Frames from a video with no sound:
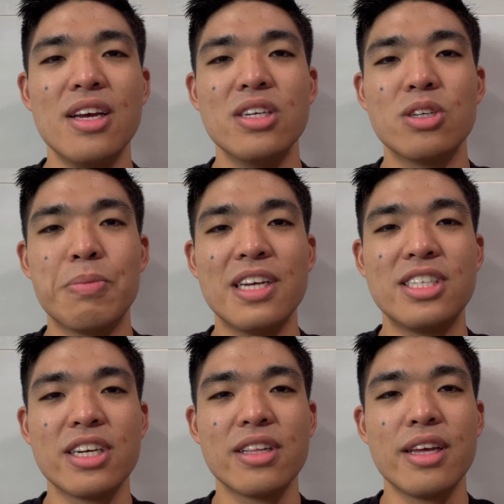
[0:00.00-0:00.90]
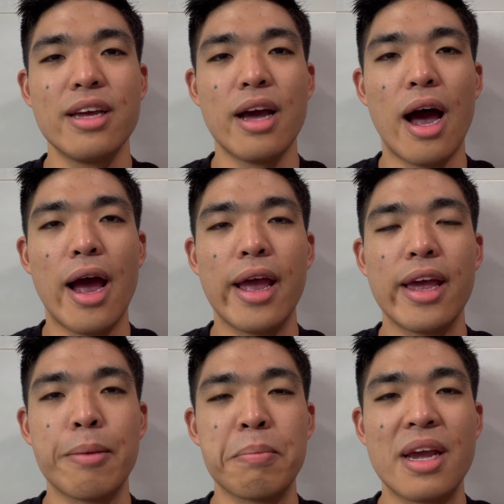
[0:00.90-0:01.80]
So basically,
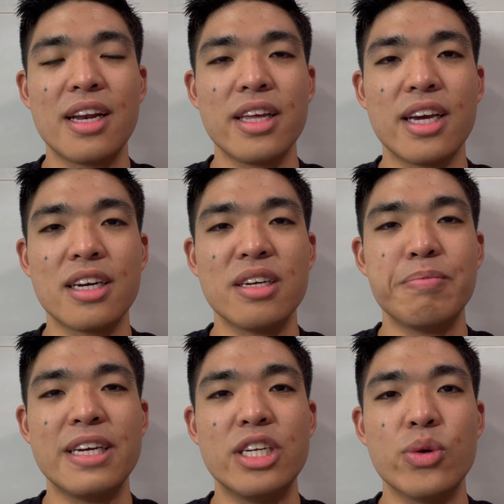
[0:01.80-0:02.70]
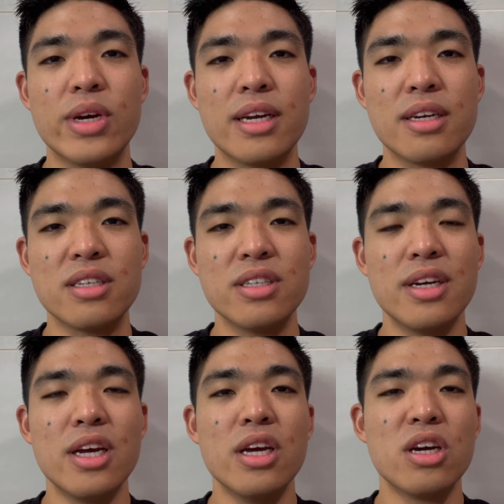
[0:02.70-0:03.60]
I am mainly going to be doing
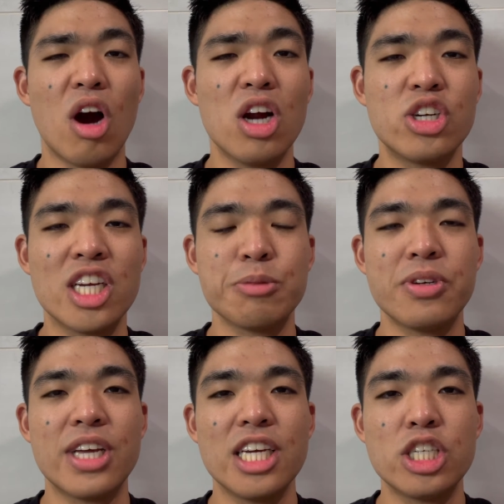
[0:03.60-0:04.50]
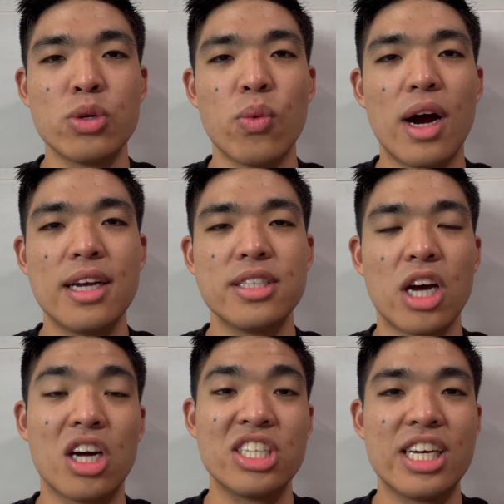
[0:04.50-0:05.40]
car transportation-wise
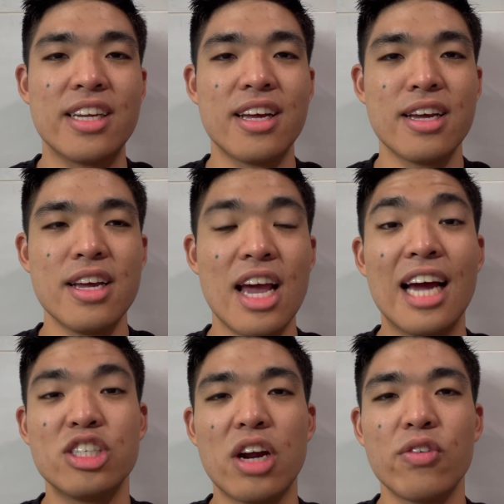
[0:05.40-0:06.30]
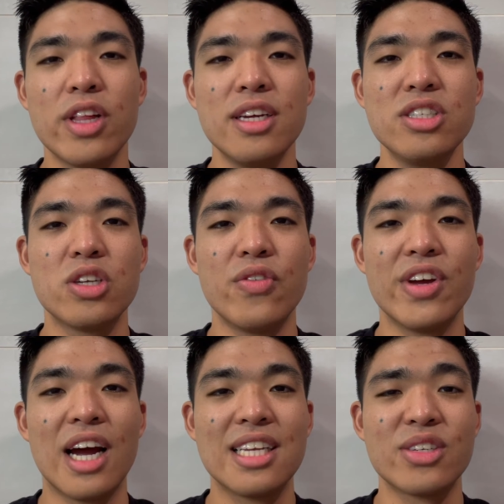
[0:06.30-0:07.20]
content and traveling, so if you
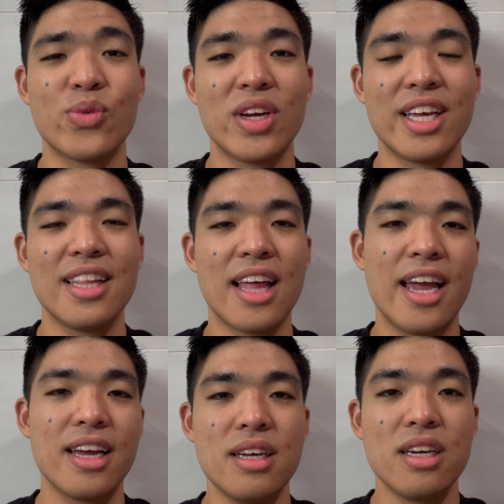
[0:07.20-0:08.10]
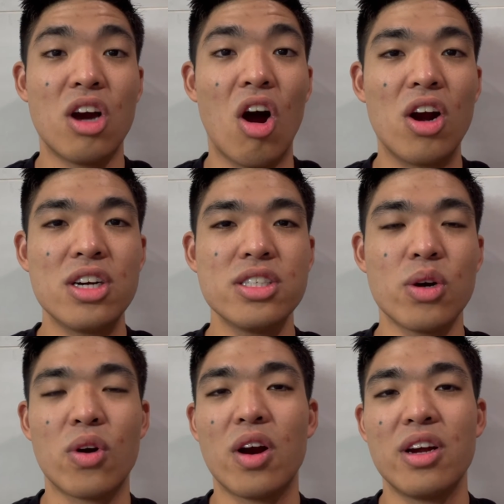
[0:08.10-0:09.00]
guys really like cars,
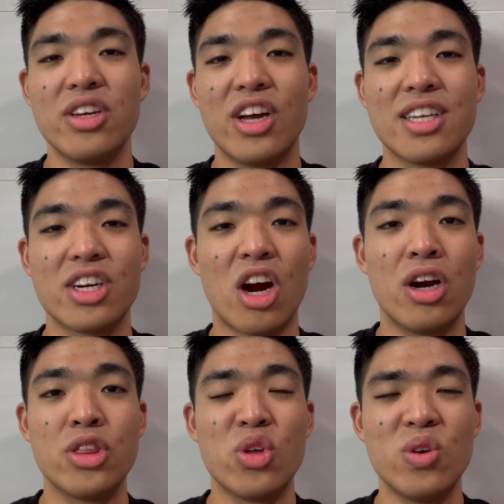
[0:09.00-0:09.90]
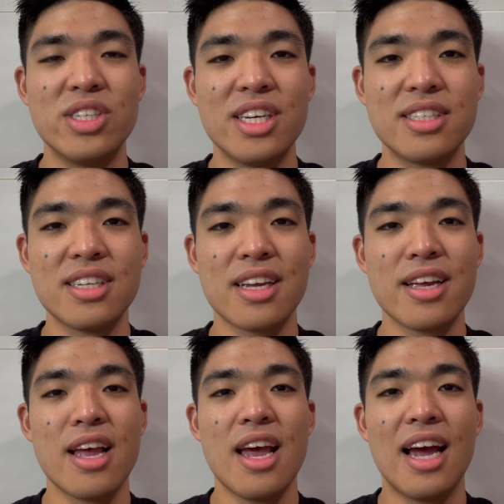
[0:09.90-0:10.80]
or you guys are car enthusiasts
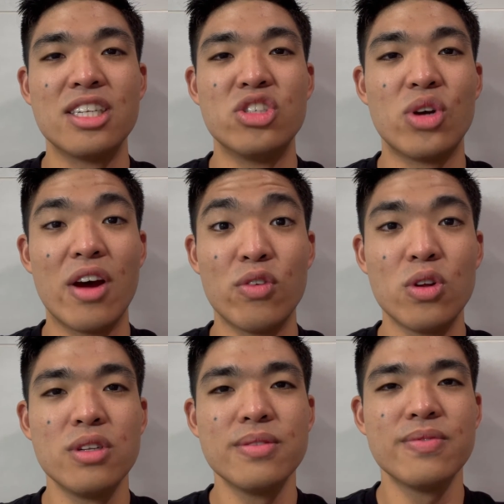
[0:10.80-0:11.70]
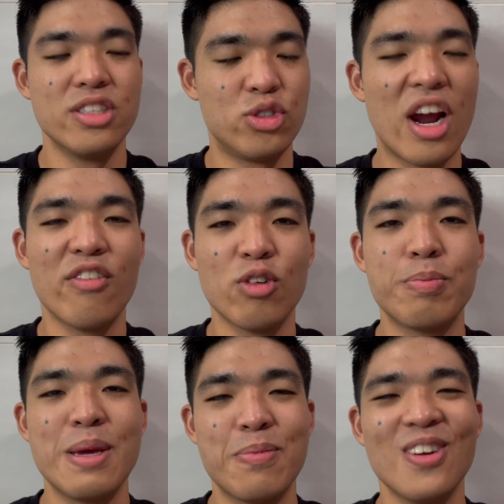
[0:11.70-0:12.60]
and travel
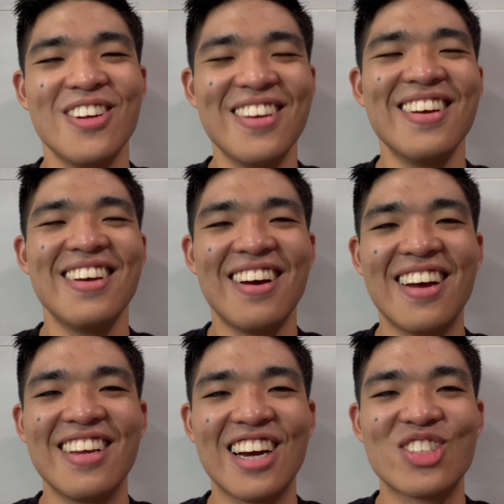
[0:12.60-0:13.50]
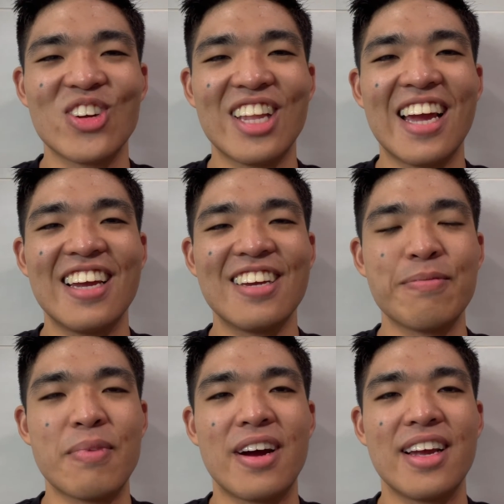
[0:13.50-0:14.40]
people, you guys will like
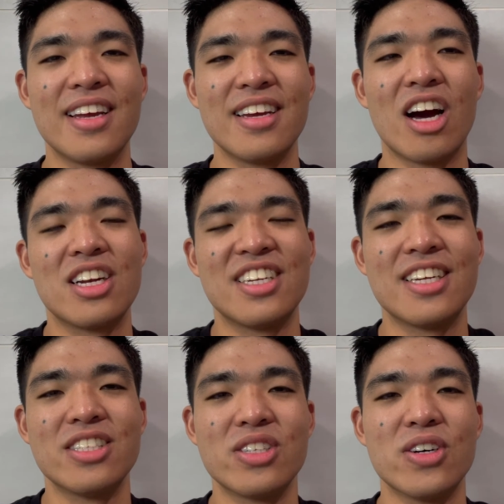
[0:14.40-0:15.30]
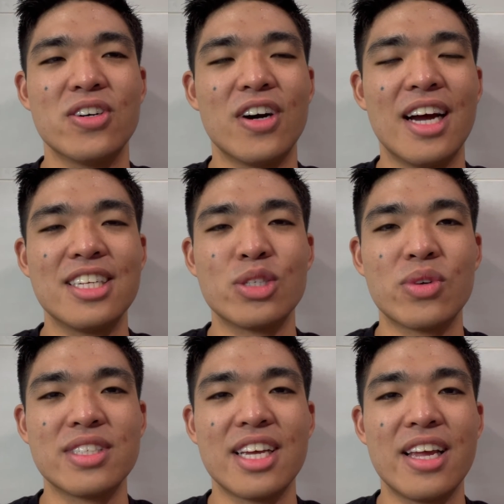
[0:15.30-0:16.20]
my content. So I just
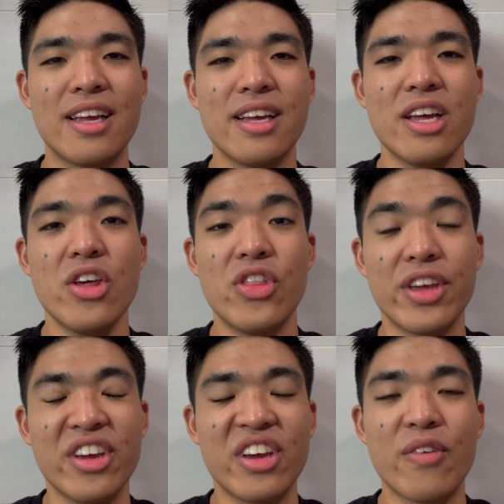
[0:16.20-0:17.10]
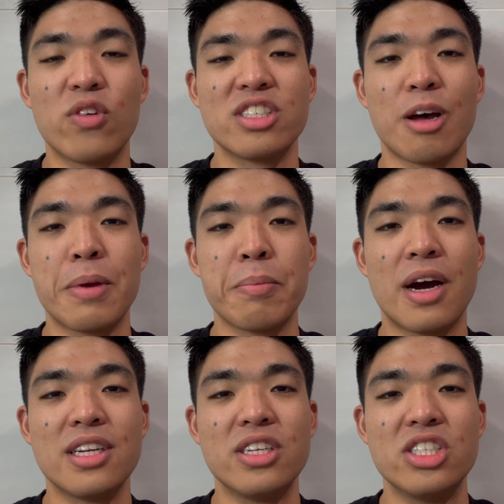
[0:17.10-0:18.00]
want to say thank you again for stopping
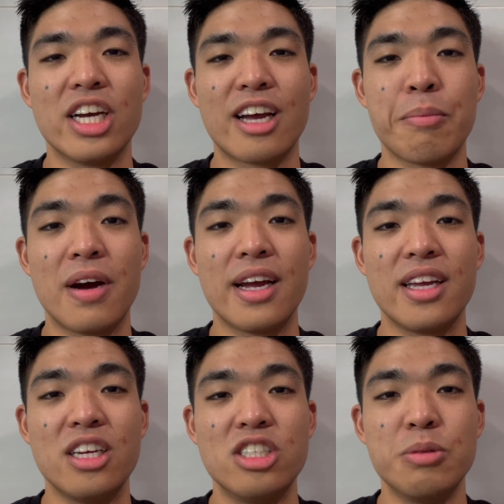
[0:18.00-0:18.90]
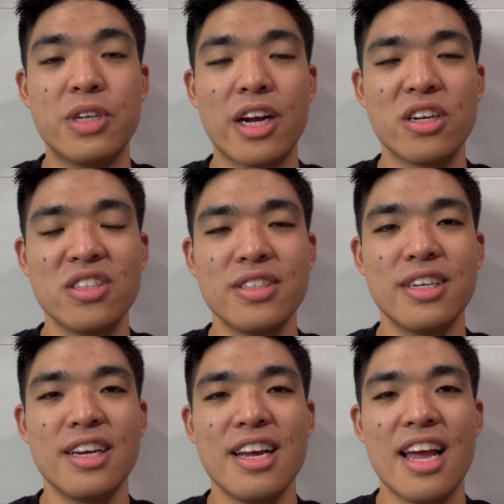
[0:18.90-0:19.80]
by to check out my YouTube channel,
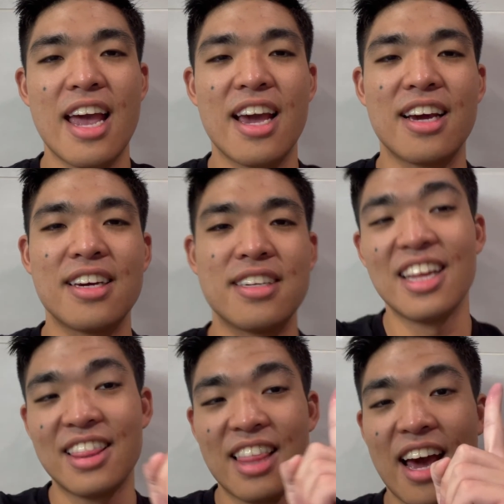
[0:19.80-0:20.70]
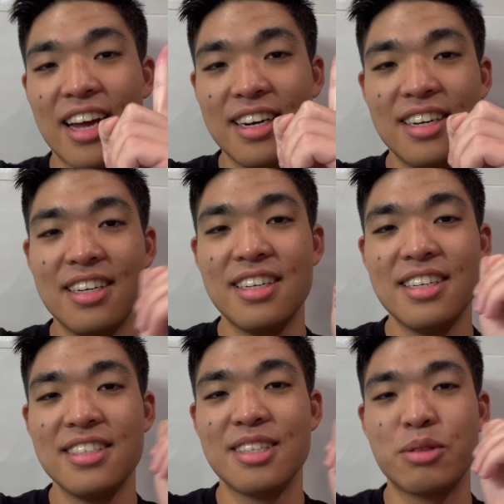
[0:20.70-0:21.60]
and hit that
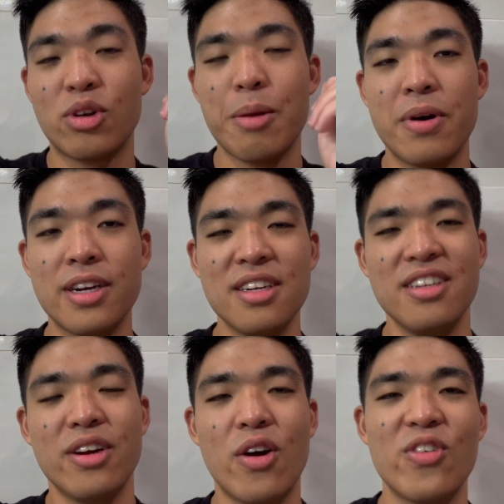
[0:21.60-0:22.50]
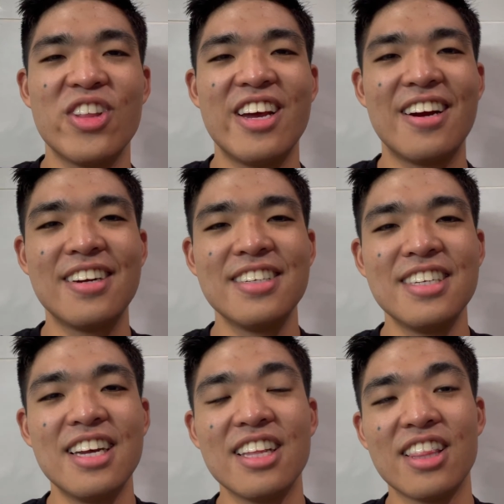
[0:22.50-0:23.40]
subscribe button over there,
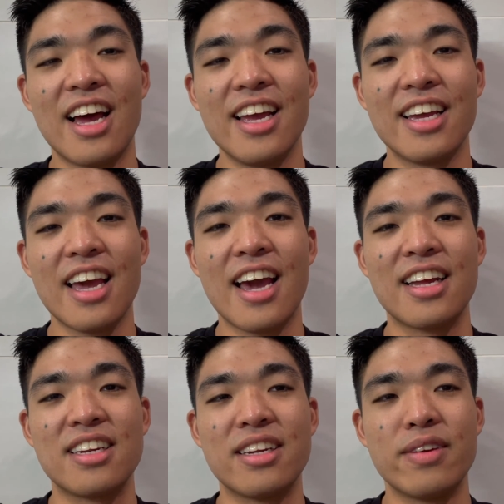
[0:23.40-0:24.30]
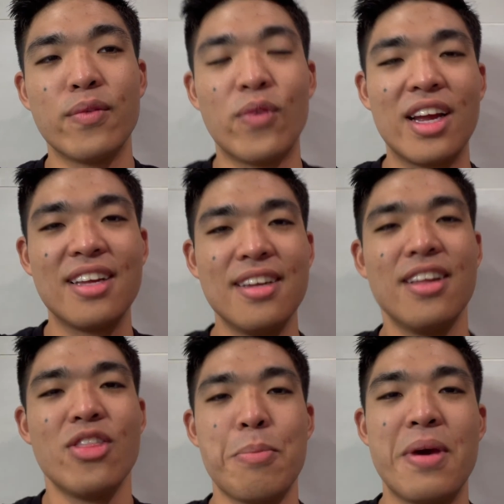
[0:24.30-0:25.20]
like and ring
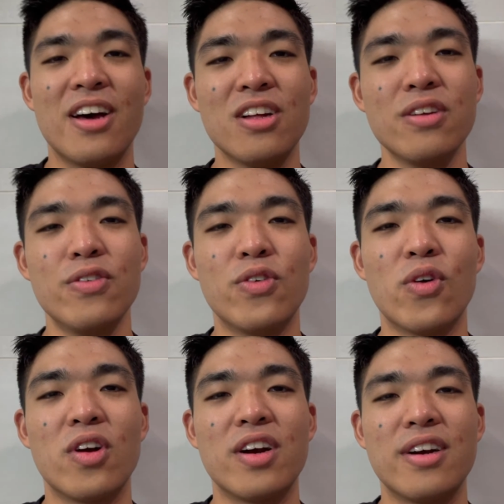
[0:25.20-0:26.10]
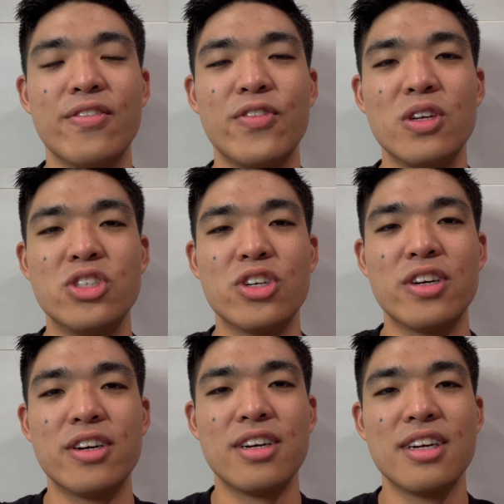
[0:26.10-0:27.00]
the bell for
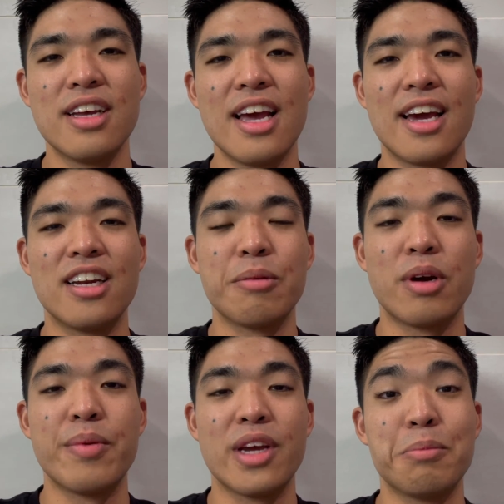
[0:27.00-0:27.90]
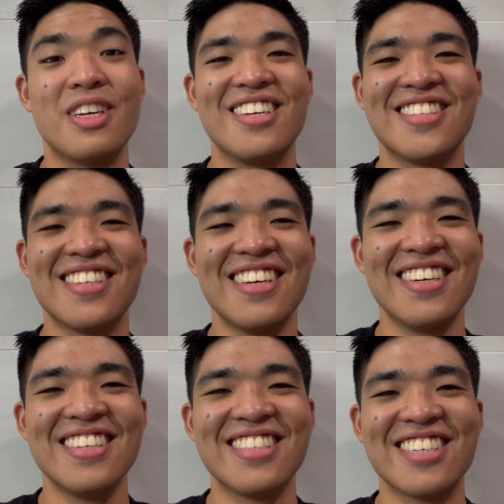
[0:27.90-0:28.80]
future and upcoming updates.
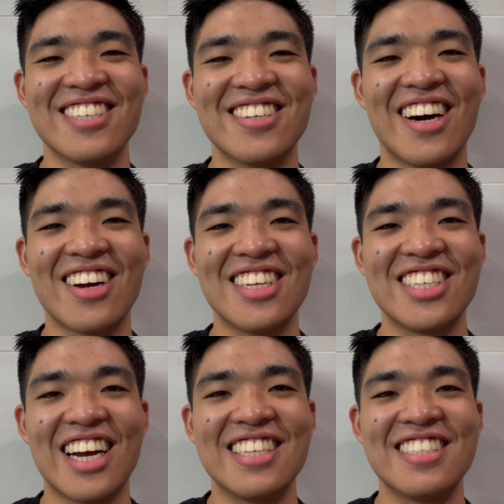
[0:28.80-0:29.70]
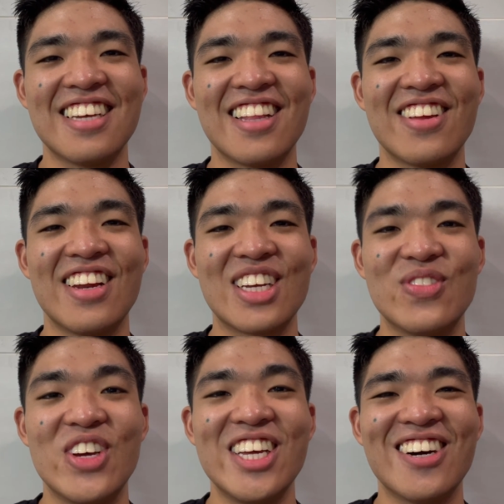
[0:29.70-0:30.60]
So I'll catch you guys on the next
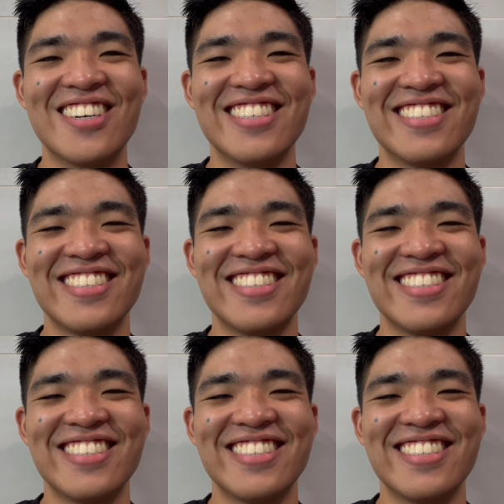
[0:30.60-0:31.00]
video.